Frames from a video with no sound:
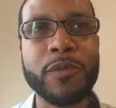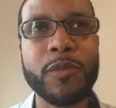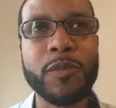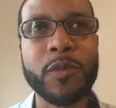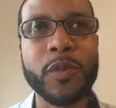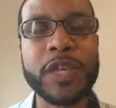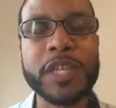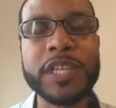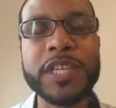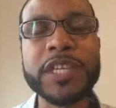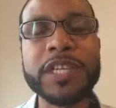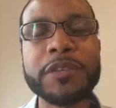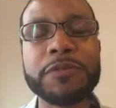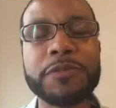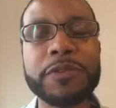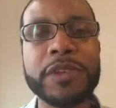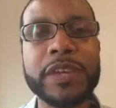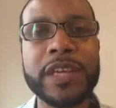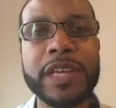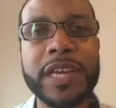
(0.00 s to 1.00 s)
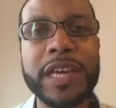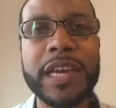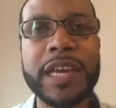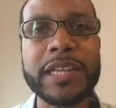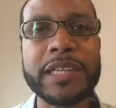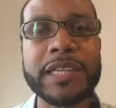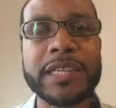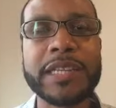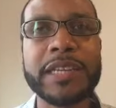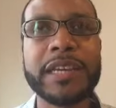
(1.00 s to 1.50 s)
we tend to
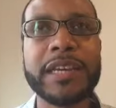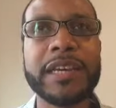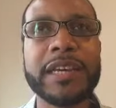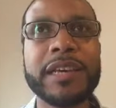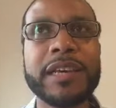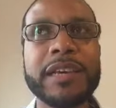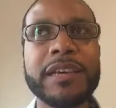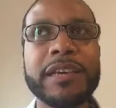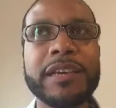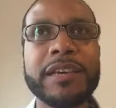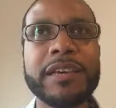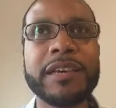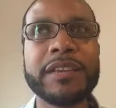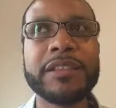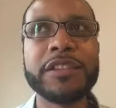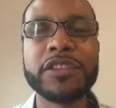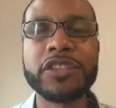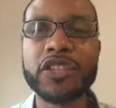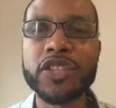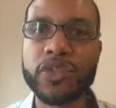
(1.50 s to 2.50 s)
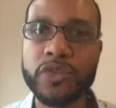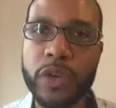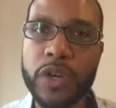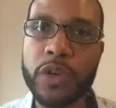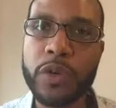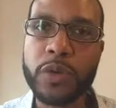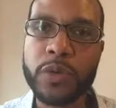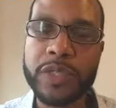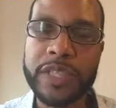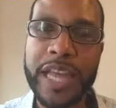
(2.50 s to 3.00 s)
forget the
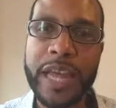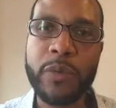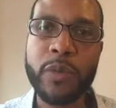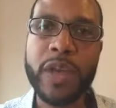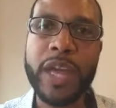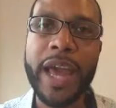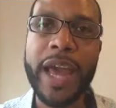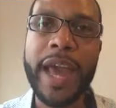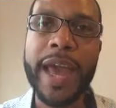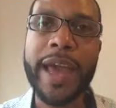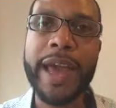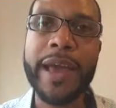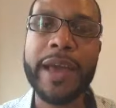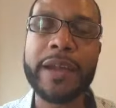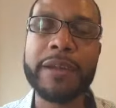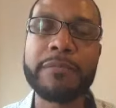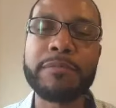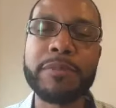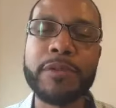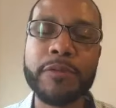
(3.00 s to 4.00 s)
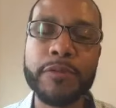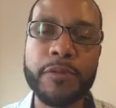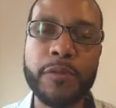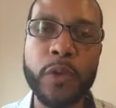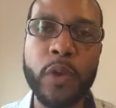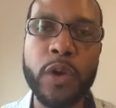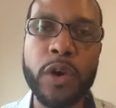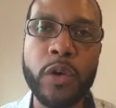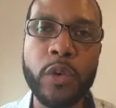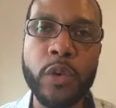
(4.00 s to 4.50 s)
struggles that we had
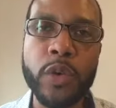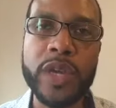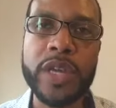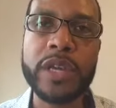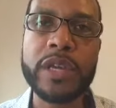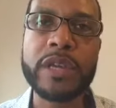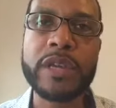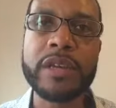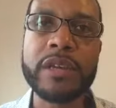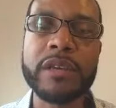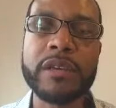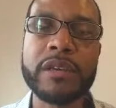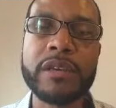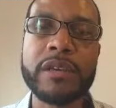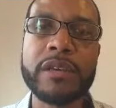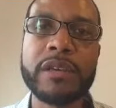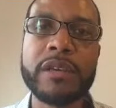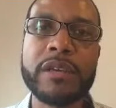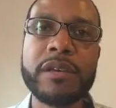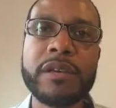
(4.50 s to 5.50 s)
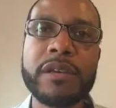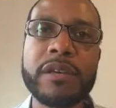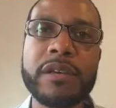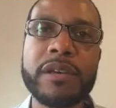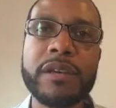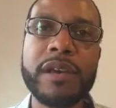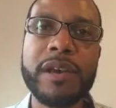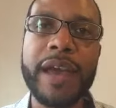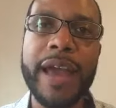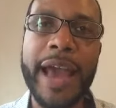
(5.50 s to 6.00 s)
before we
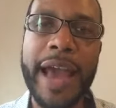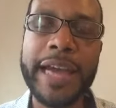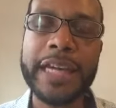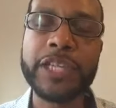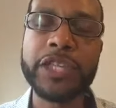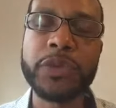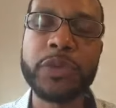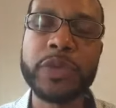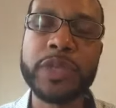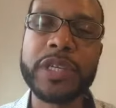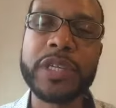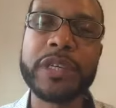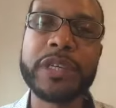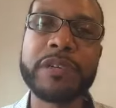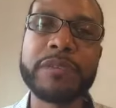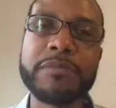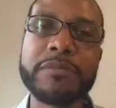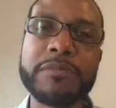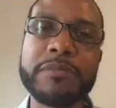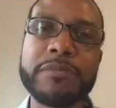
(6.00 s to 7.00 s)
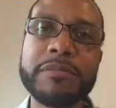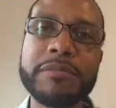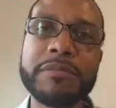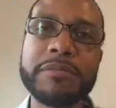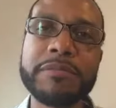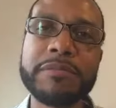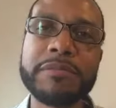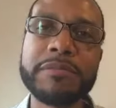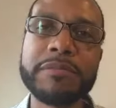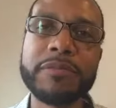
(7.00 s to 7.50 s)
actually
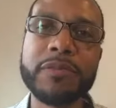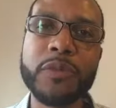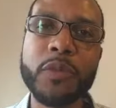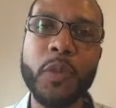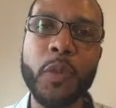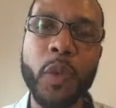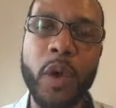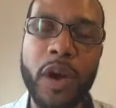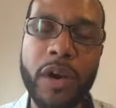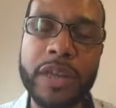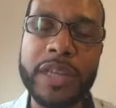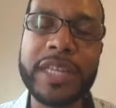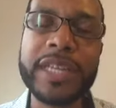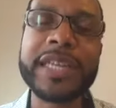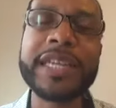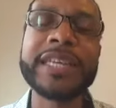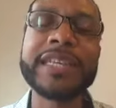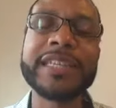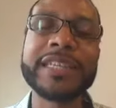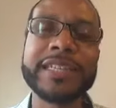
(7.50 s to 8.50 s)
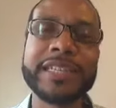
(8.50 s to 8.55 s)
walked in the